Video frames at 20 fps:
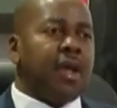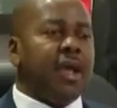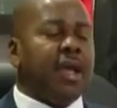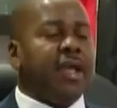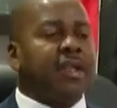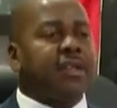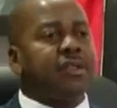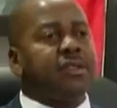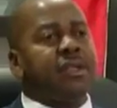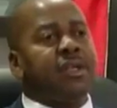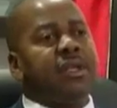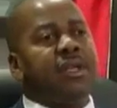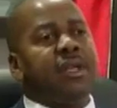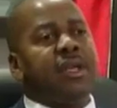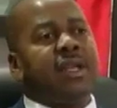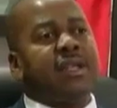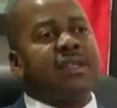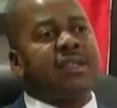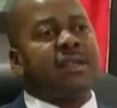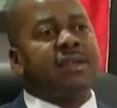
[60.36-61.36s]
It,
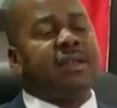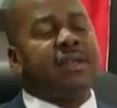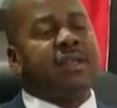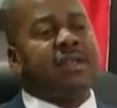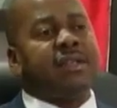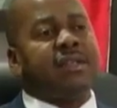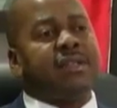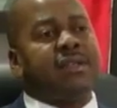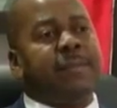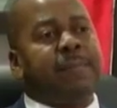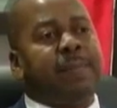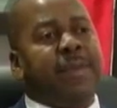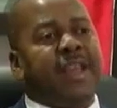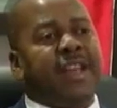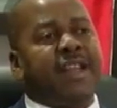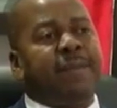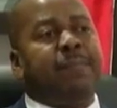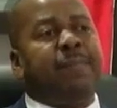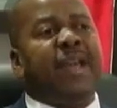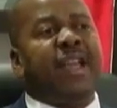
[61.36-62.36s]
it, is a, it, is de
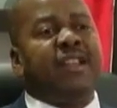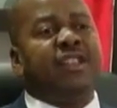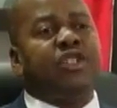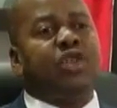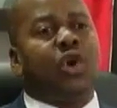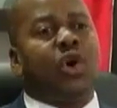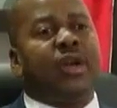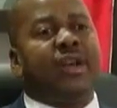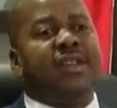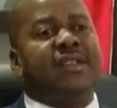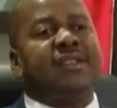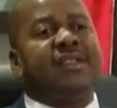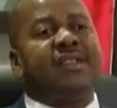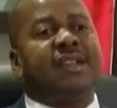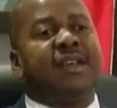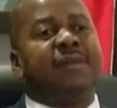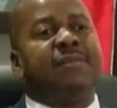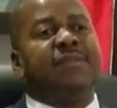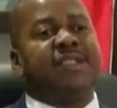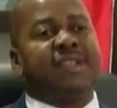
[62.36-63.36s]
it depends on the
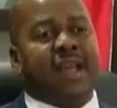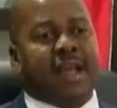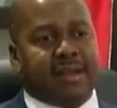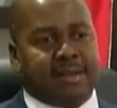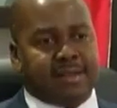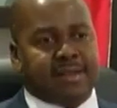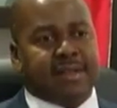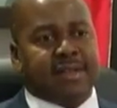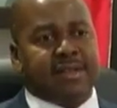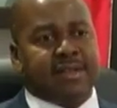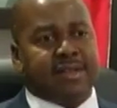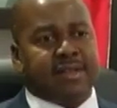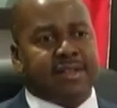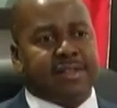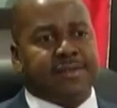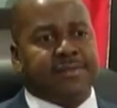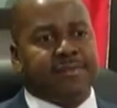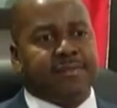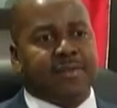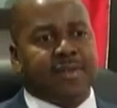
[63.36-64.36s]

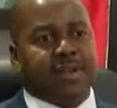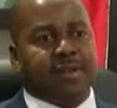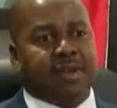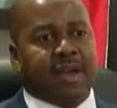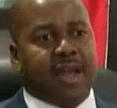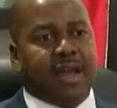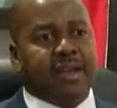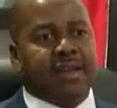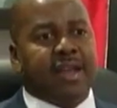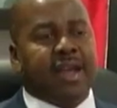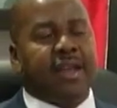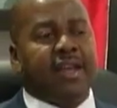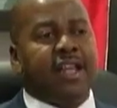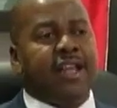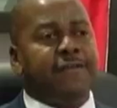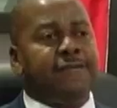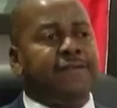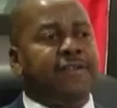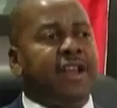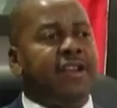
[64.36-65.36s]
circumstances right? And
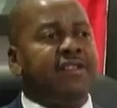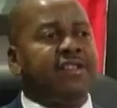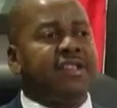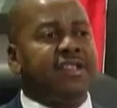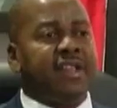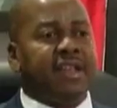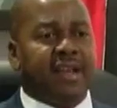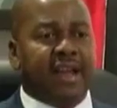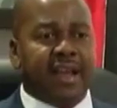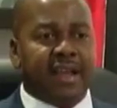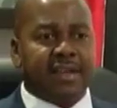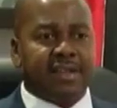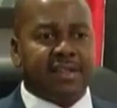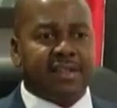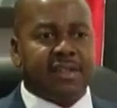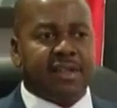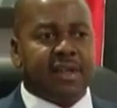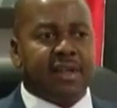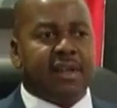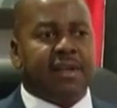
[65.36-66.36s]
if there is
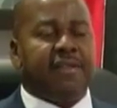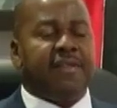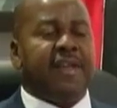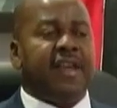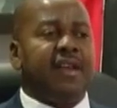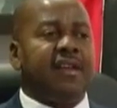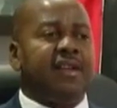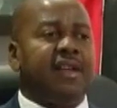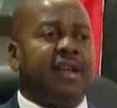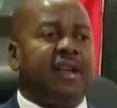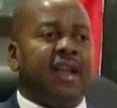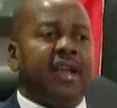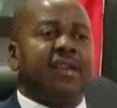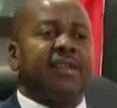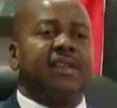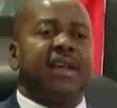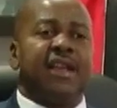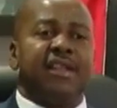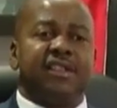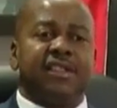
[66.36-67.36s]
neglect, then
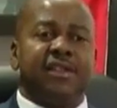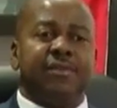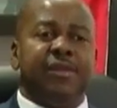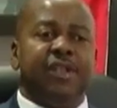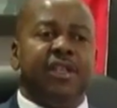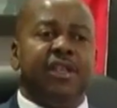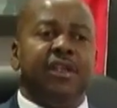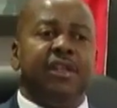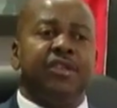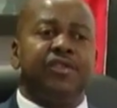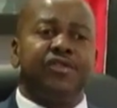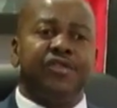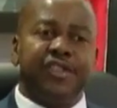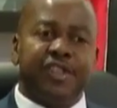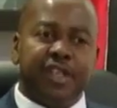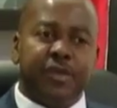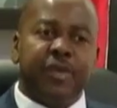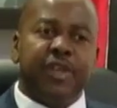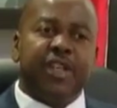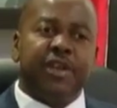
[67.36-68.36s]
neglect has to be
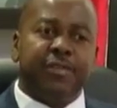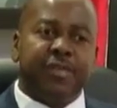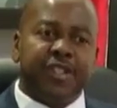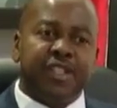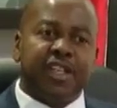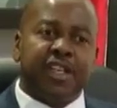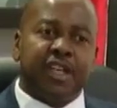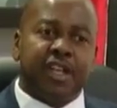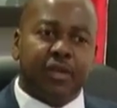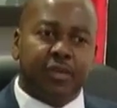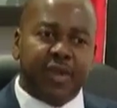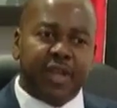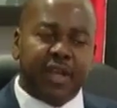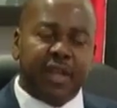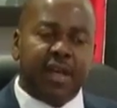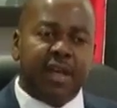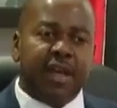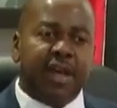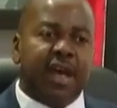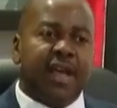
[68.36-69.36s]
treated with a particular
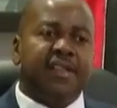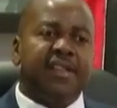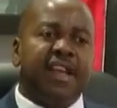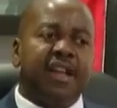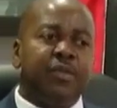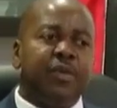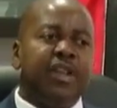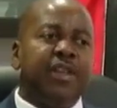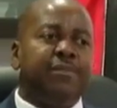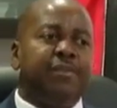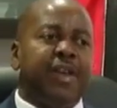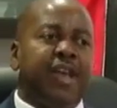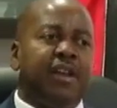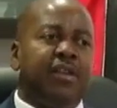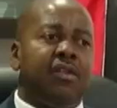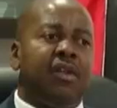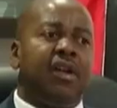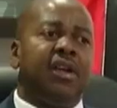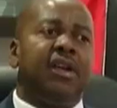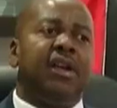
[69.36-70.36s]
way, and that will
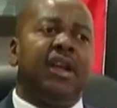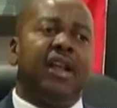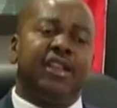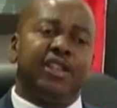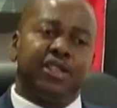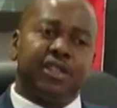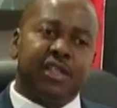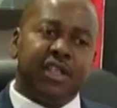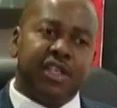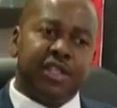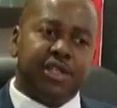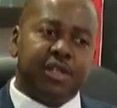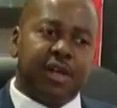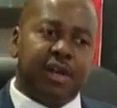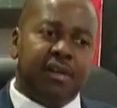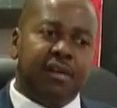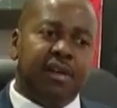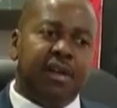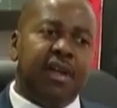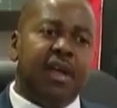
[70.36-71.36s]
depend on the
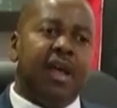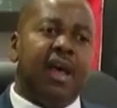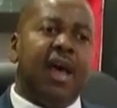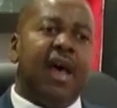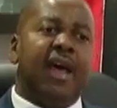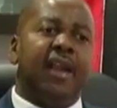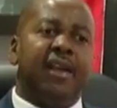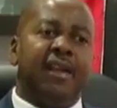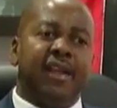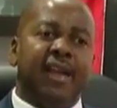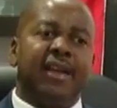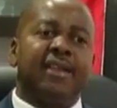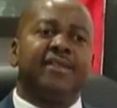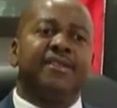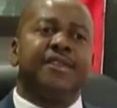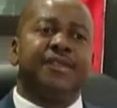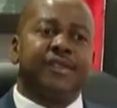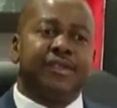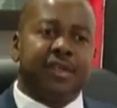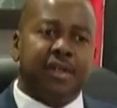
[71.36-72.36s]
legislation and the
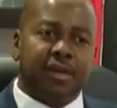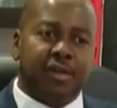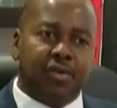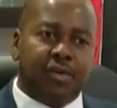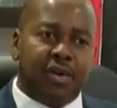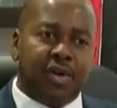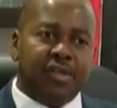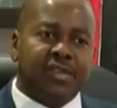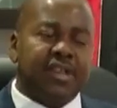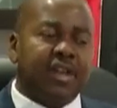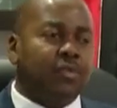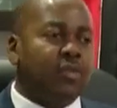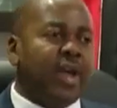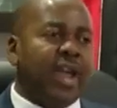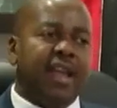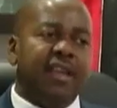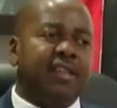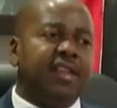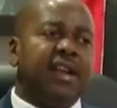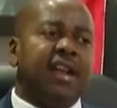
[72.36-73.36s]
existing laws and
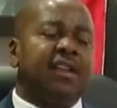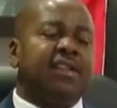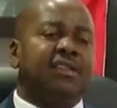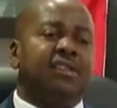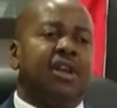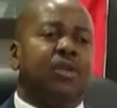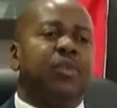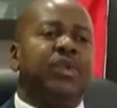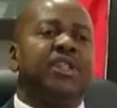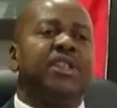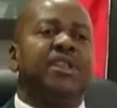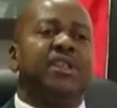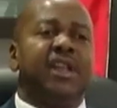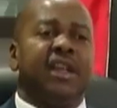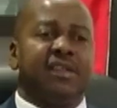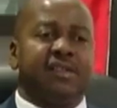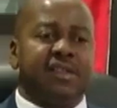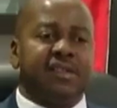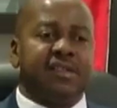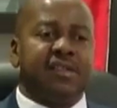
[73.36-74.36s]
anything that is done within
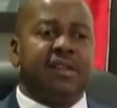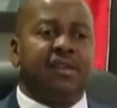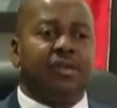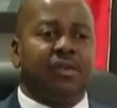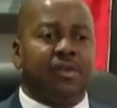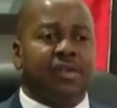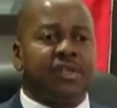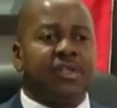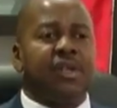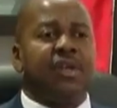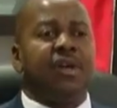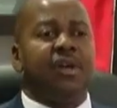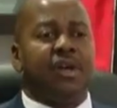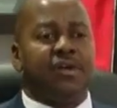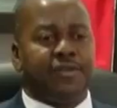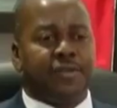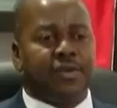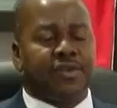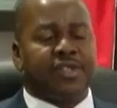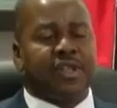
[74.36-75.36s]
the existing laws,
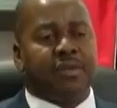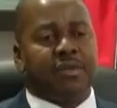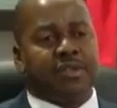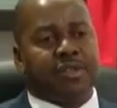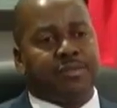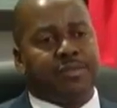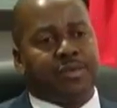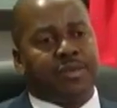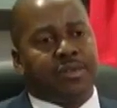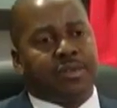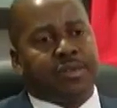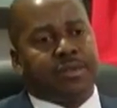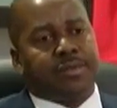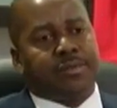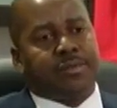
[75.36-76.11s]
of course, I will support.